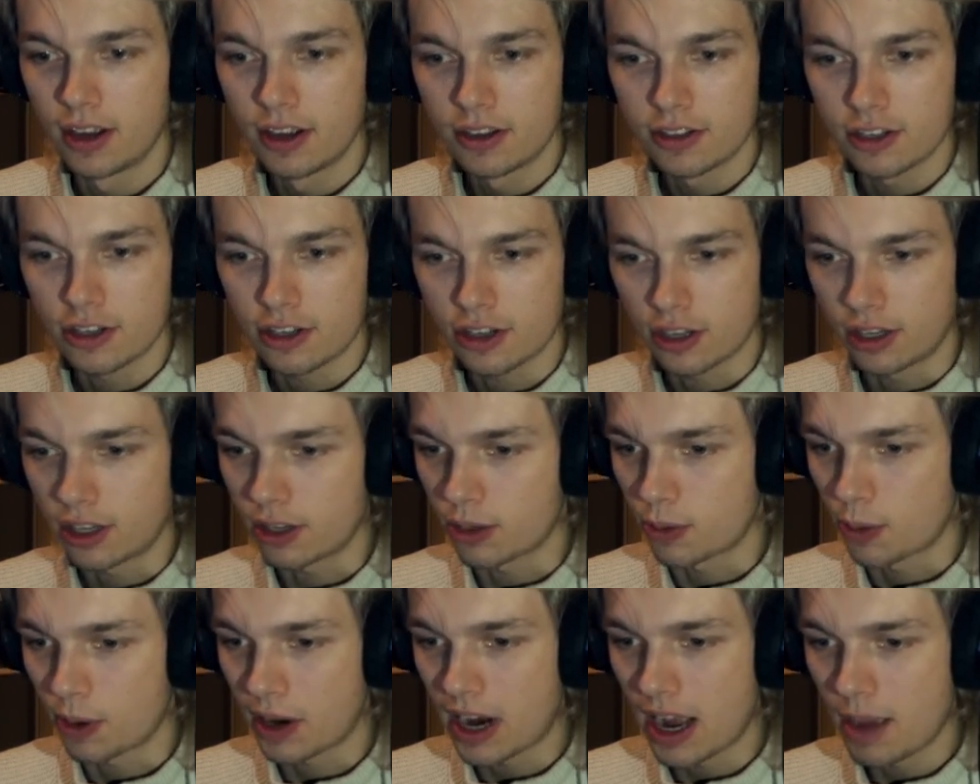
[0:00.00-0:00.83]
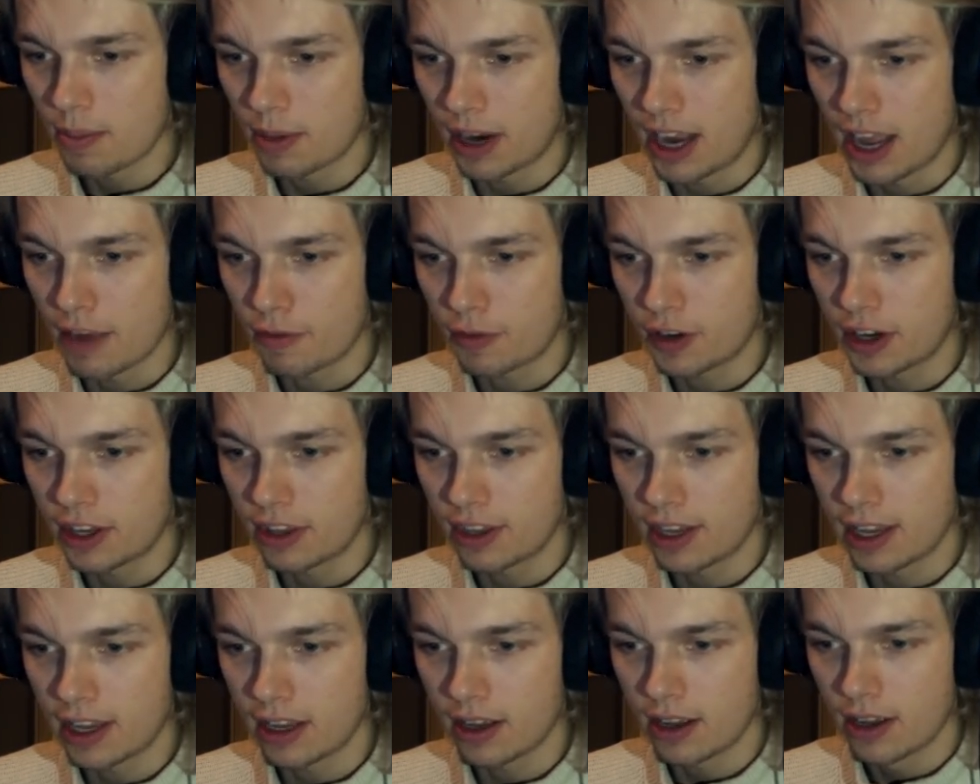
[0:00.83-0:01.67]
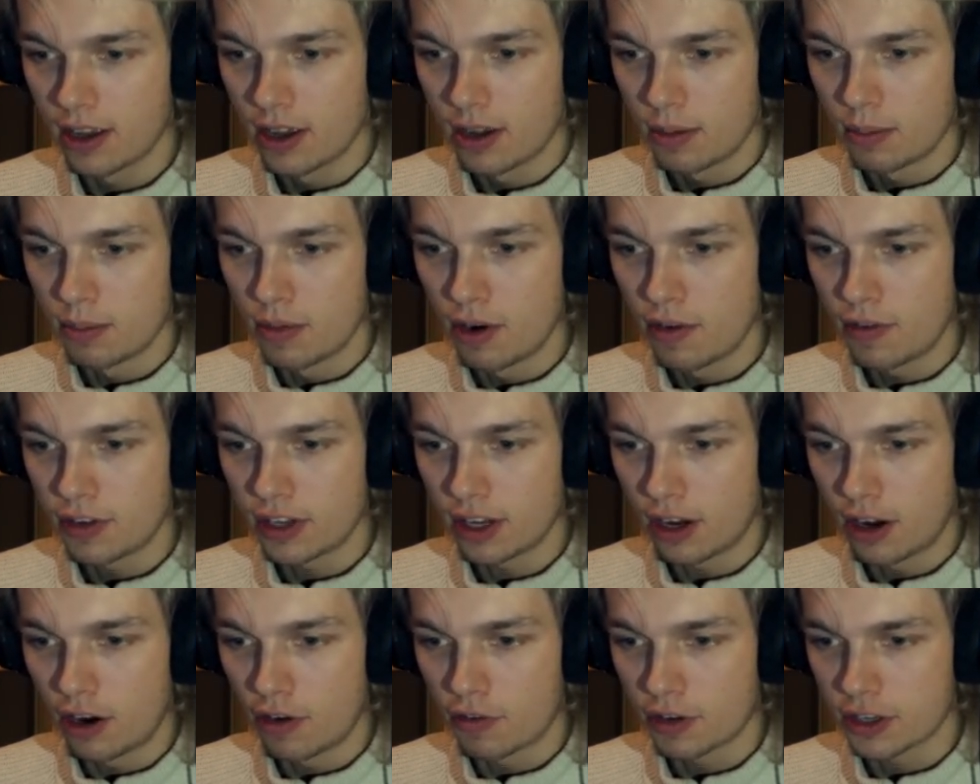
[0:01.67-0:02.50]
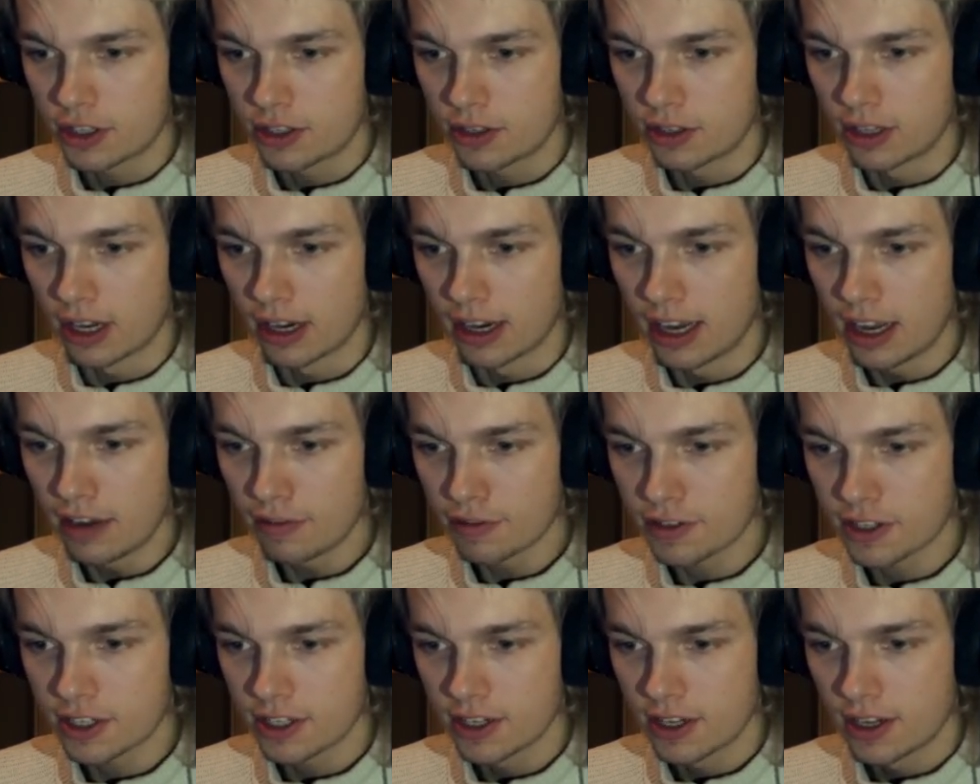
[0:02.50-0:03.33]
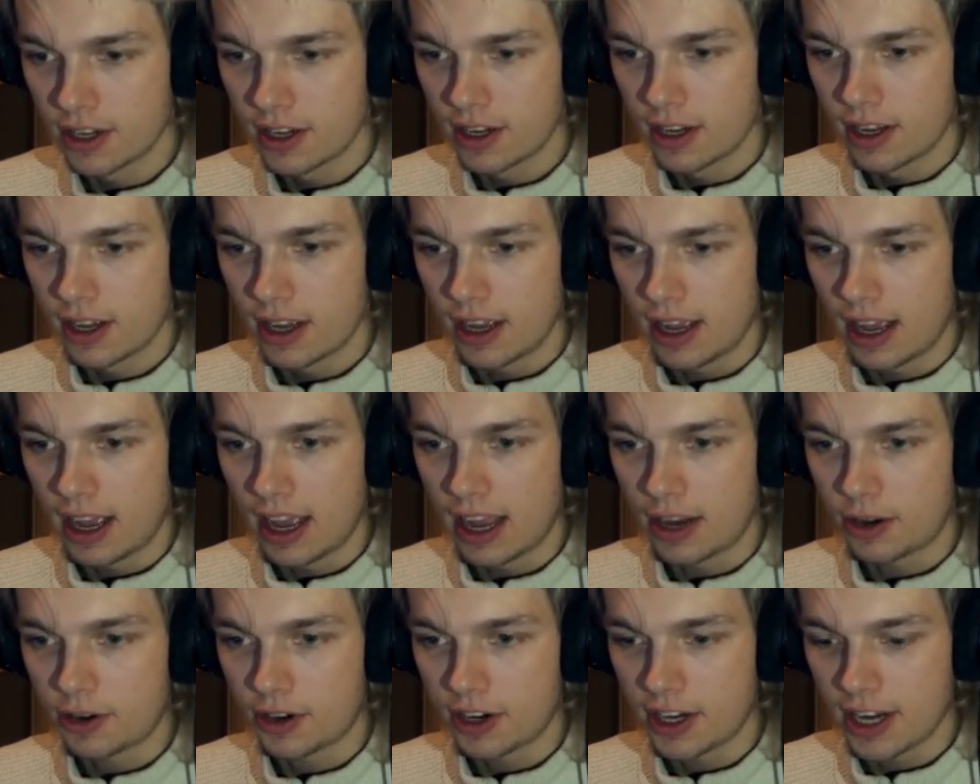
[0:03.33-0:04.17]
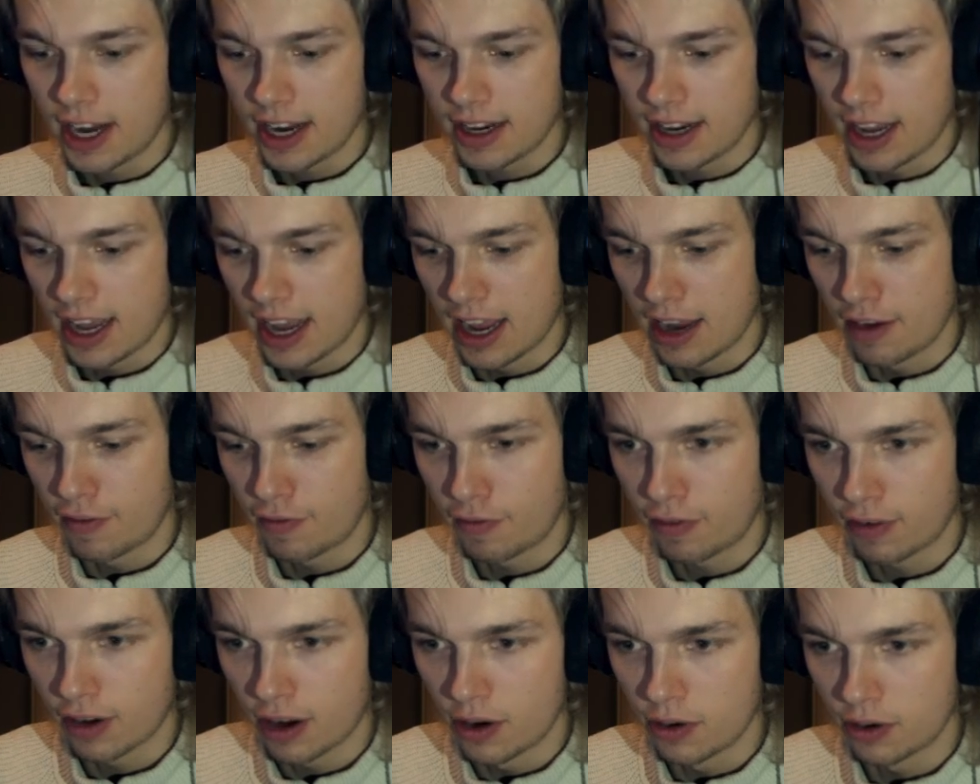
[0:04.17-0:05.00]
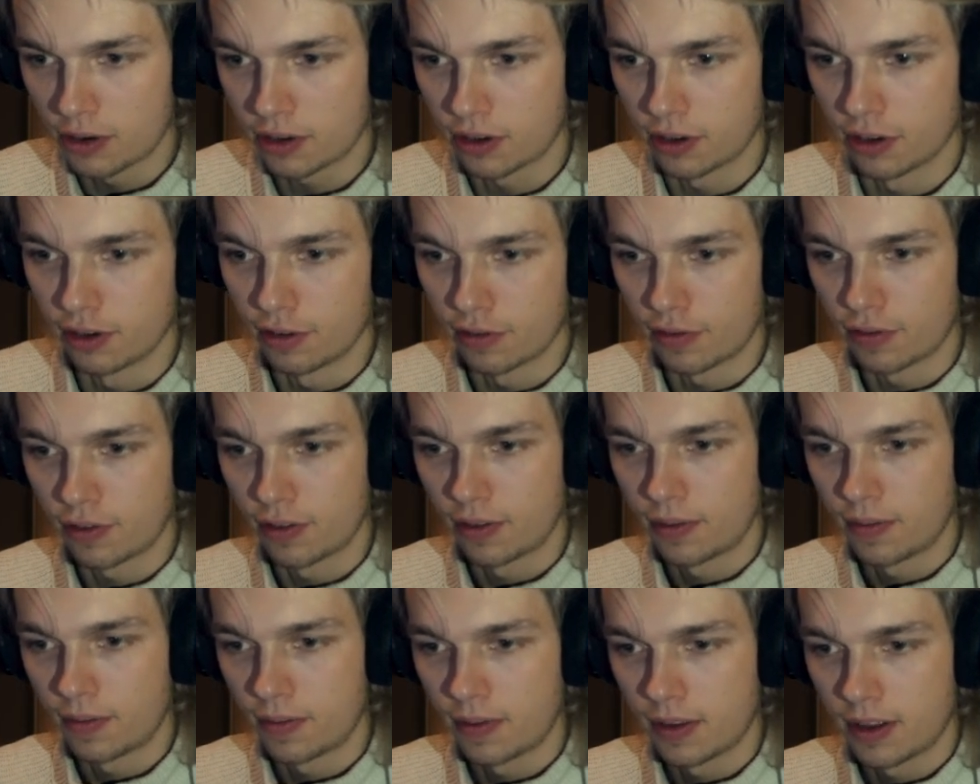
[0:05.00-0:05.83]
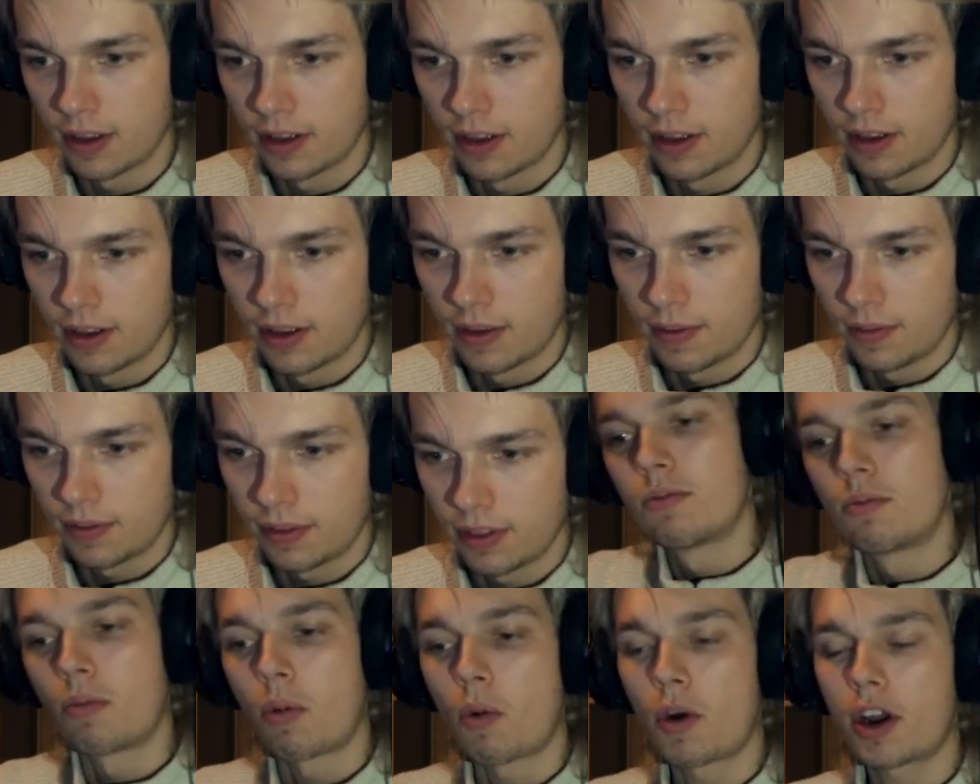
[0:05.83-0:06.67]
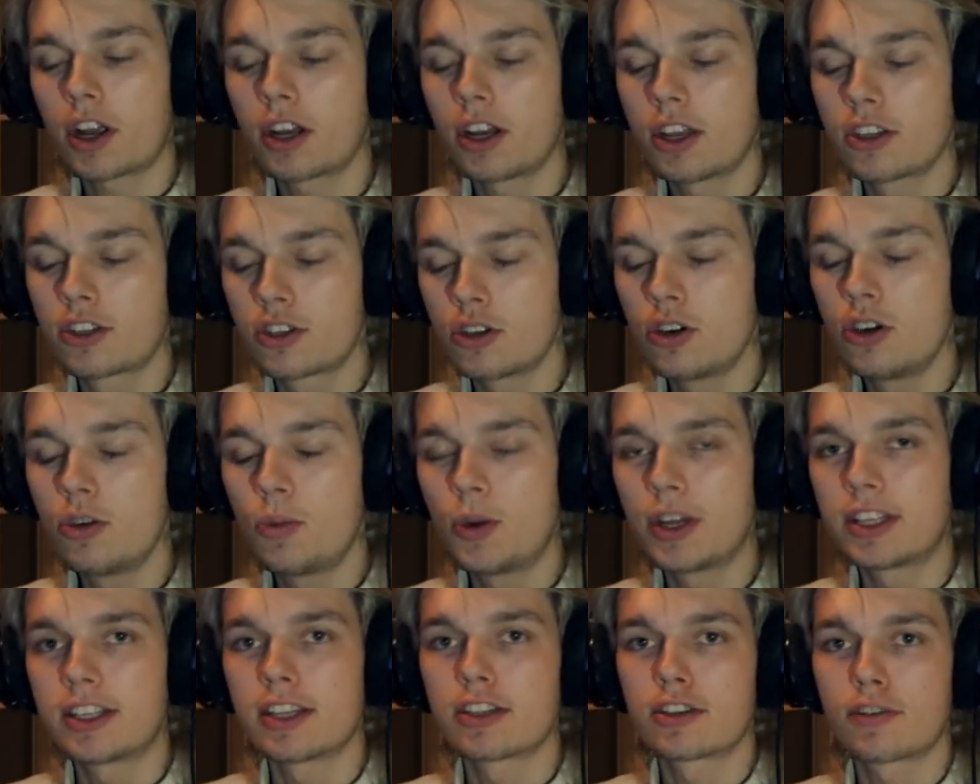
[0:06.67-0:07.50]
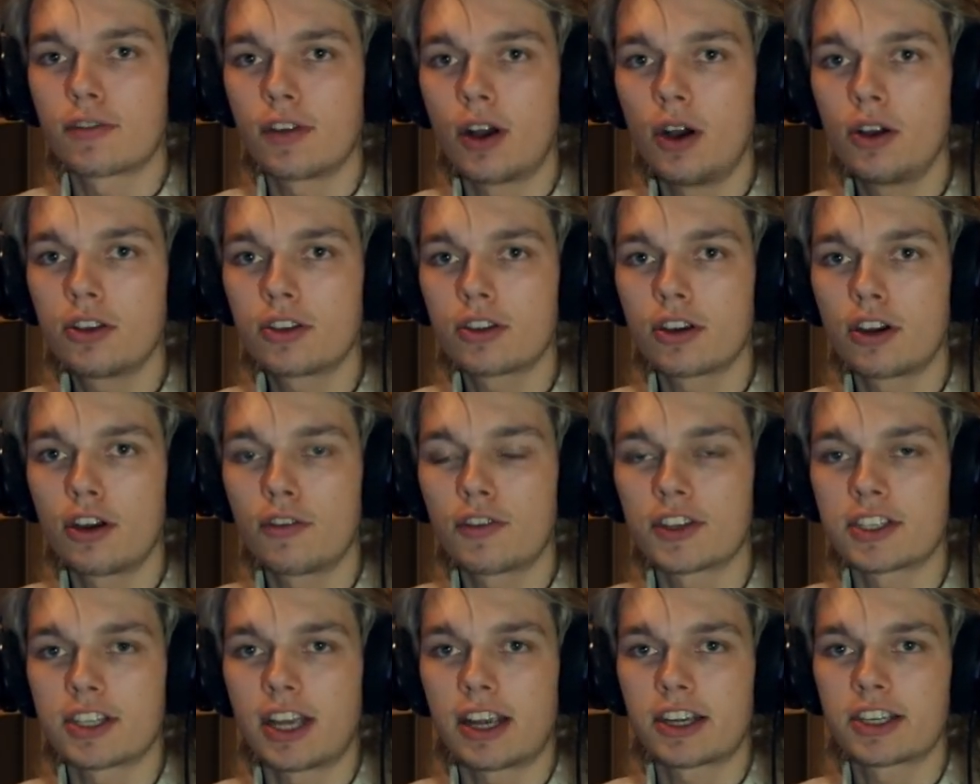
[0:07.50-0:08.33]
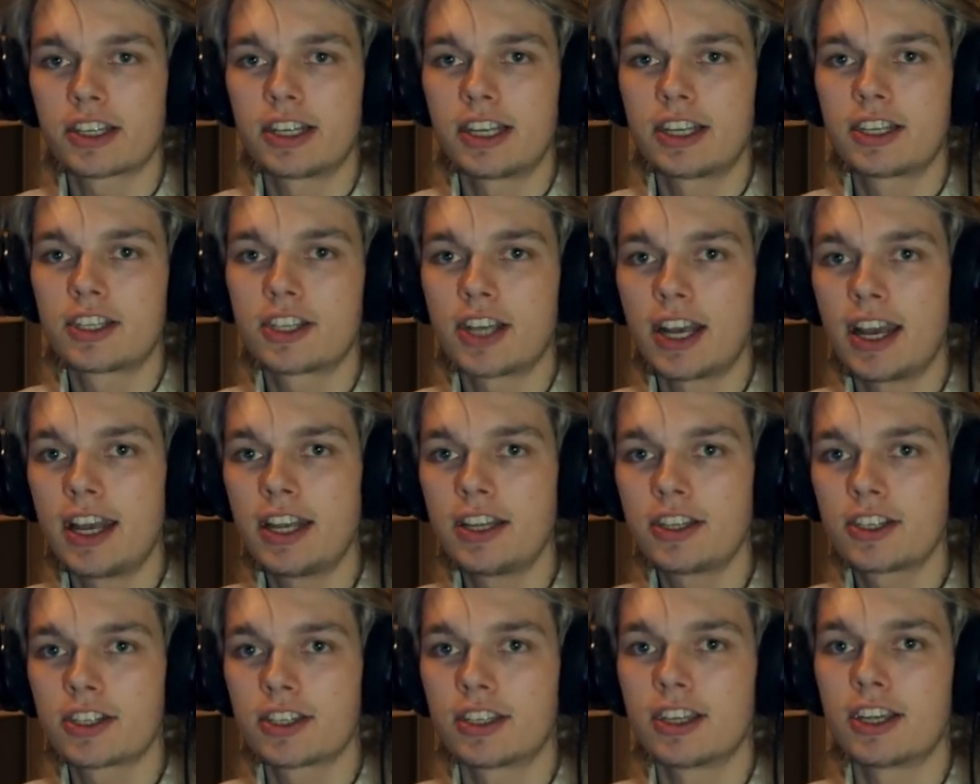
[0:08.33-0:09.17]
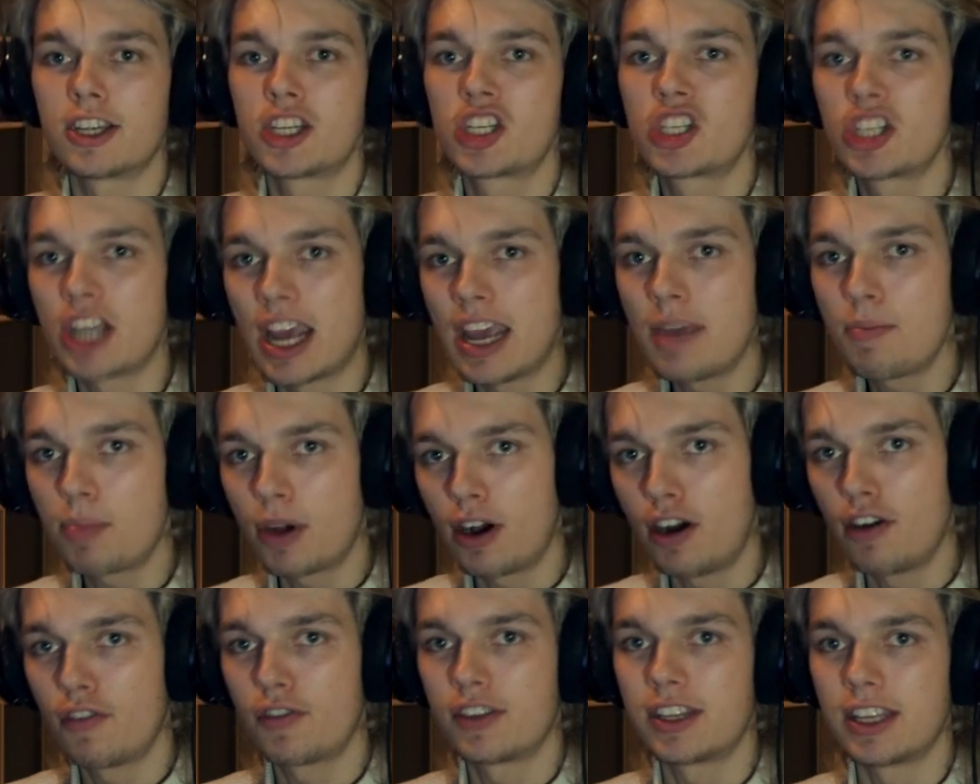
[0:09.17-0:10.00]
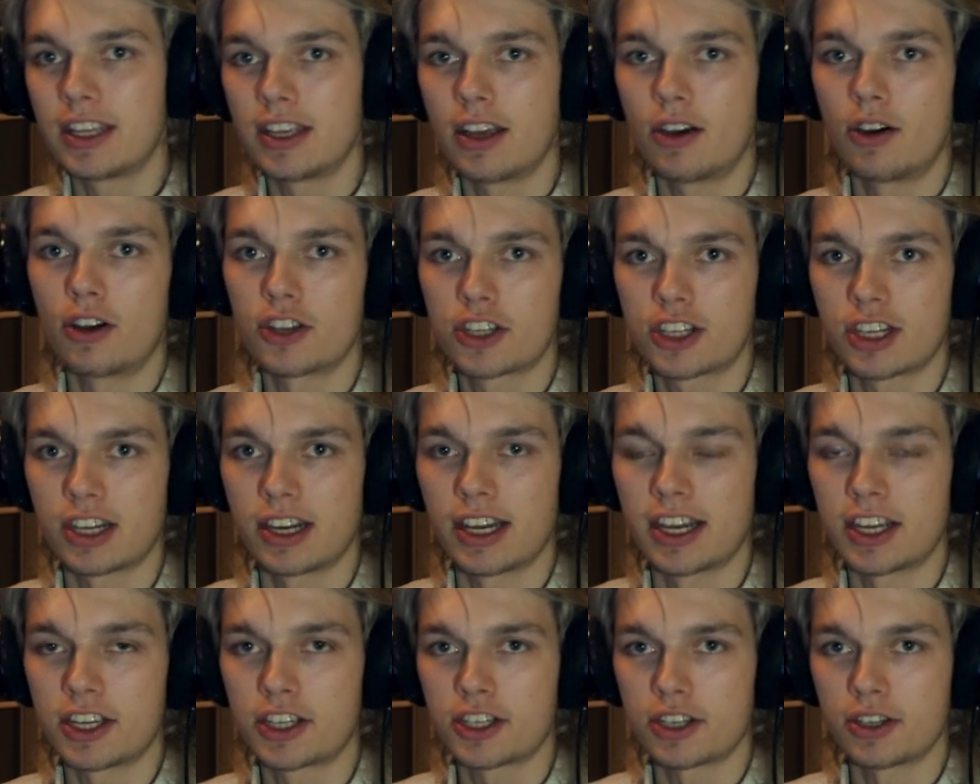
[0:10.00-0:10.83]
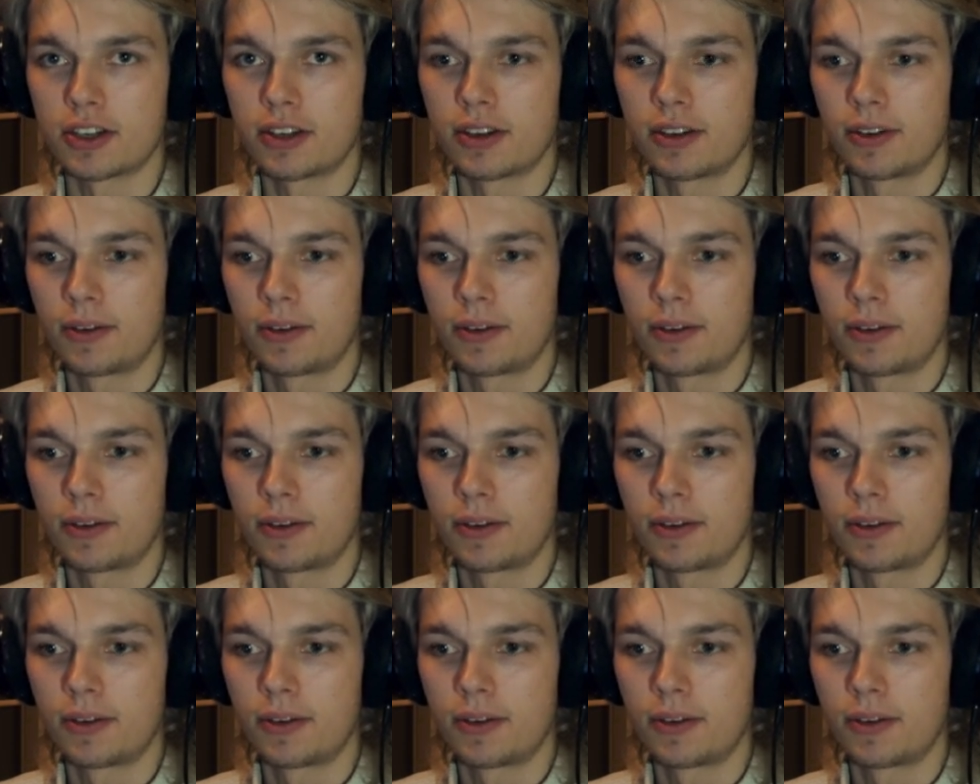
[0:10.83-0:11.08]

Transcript: Just going to grab everything, move it over to the left, and create a float curve. What we're going to do with this float curve is actually change the shape of the oscillation.